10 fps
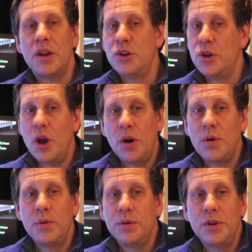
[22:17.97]

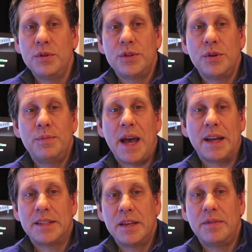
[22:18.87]
no YouTube
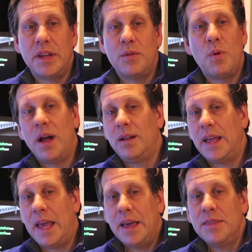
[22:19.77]
activity,
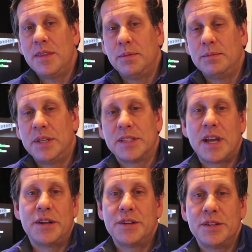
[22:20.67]
while Anthem
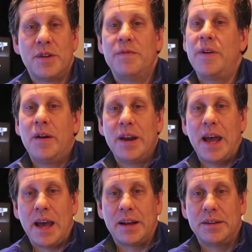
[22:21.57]
discussions are very
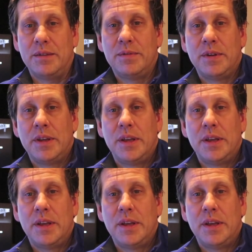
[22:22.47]
active,